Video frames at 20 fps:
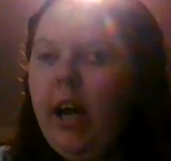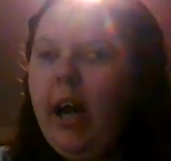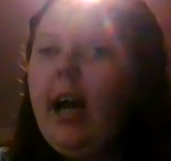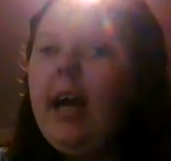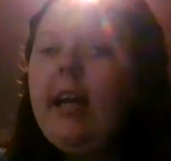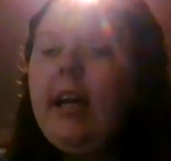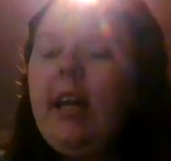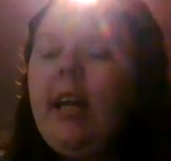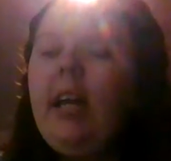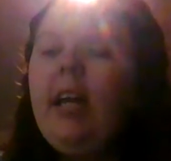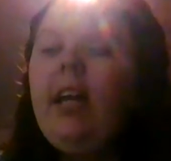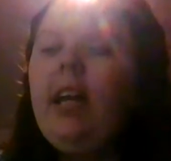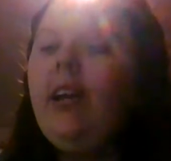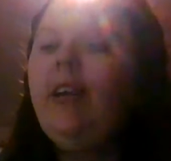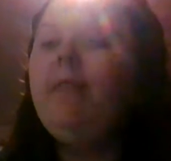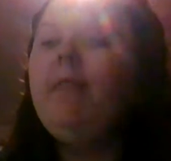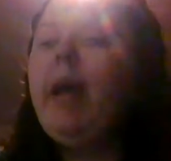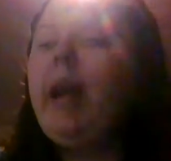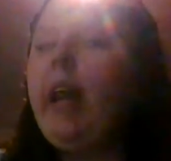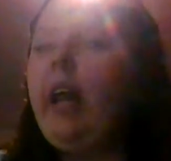I need
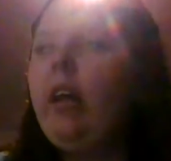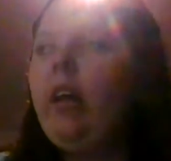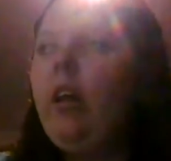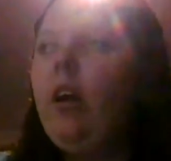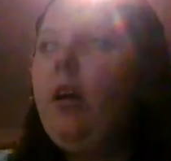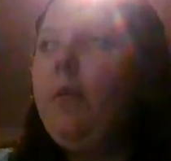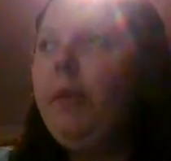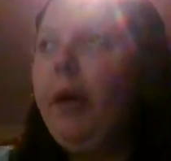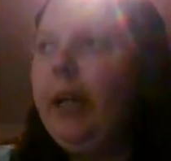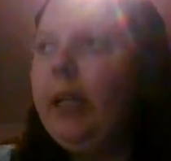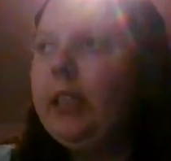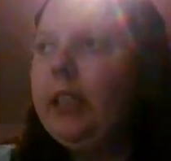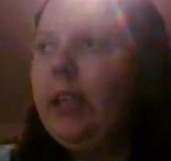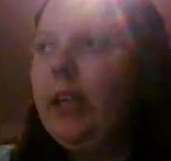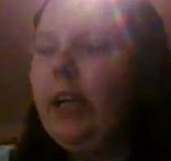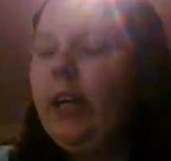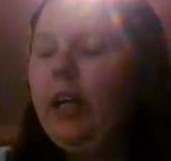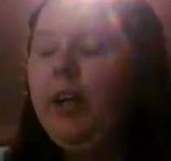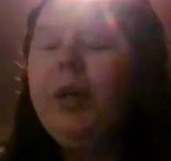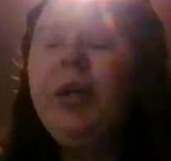a medical alert
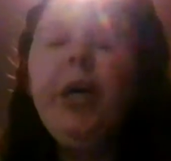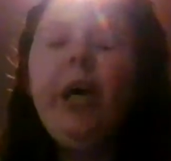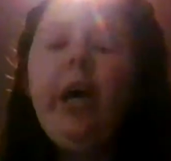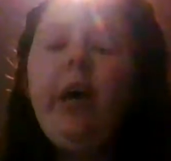bracelet